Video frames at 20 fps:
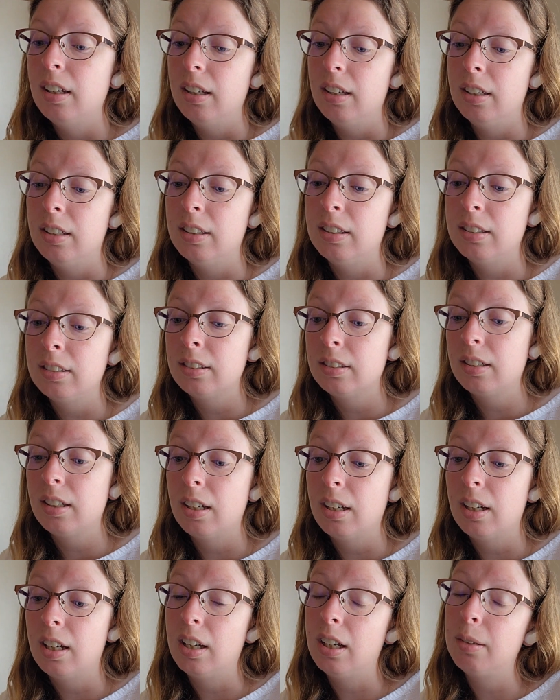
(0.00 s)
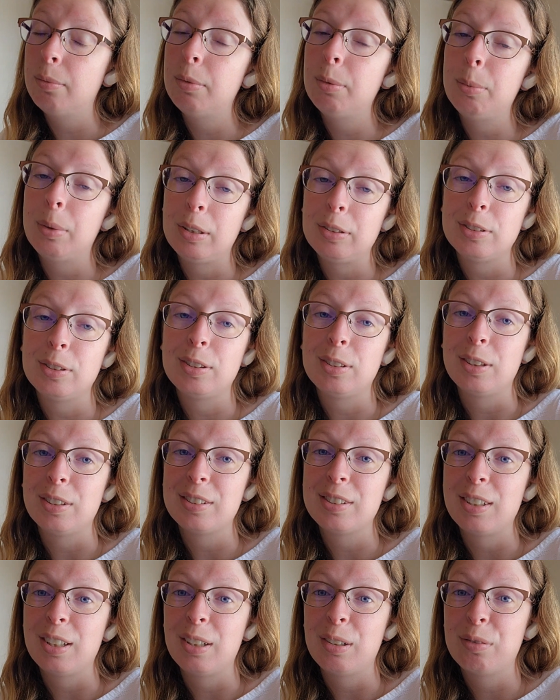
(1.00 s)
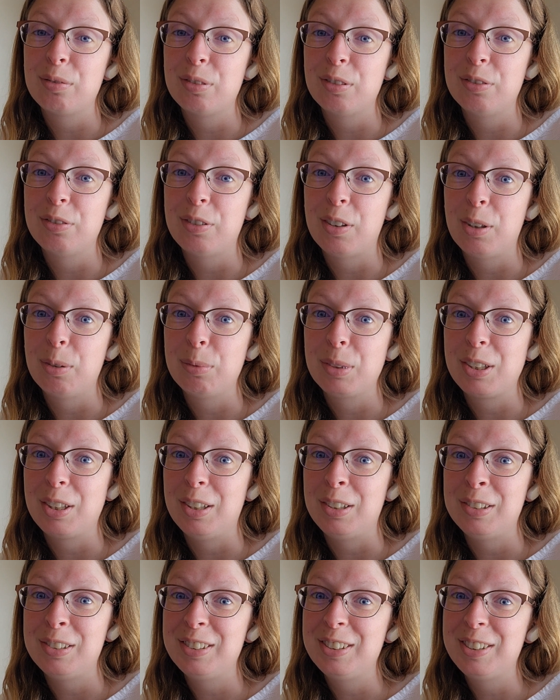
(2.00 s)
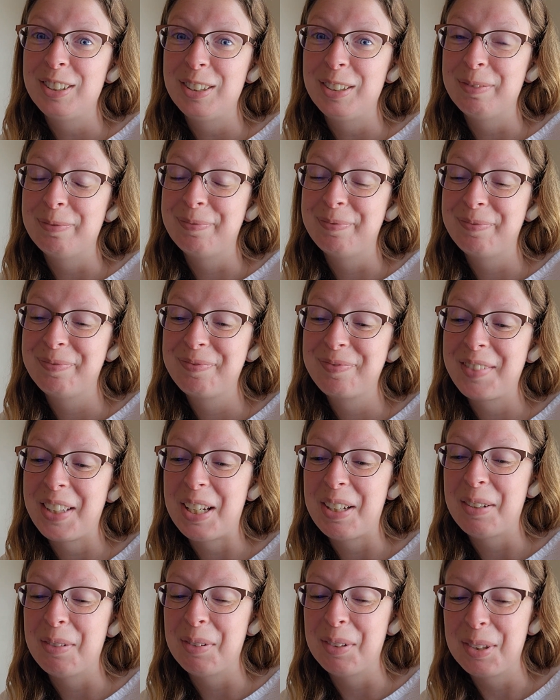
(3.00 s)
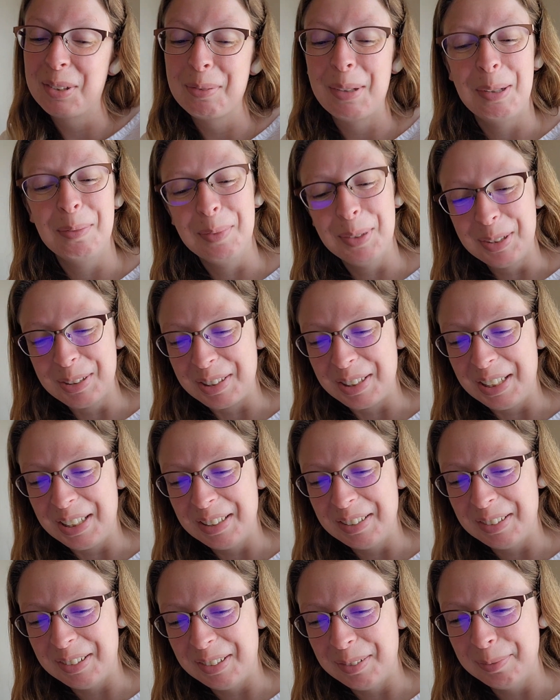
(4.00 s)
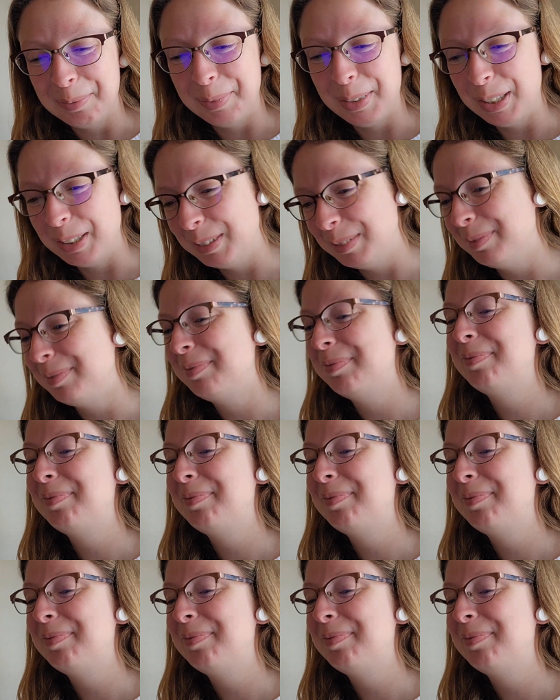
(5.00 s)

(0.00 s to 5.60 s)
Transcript: and I'm about to start studying for pharmacology. I know it's my birthday and all, but